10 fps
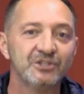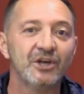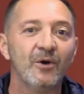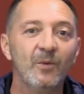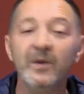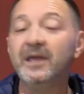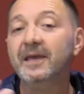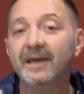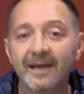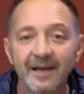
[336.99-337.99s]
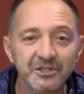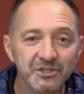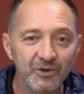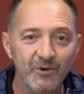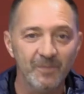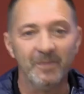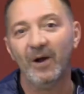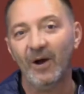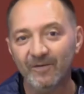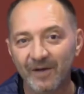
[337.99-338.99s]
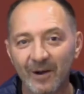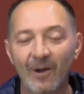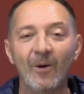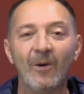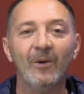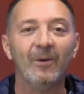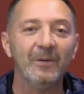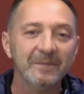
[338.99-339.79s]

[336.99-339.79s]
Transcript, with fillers: So we assume over long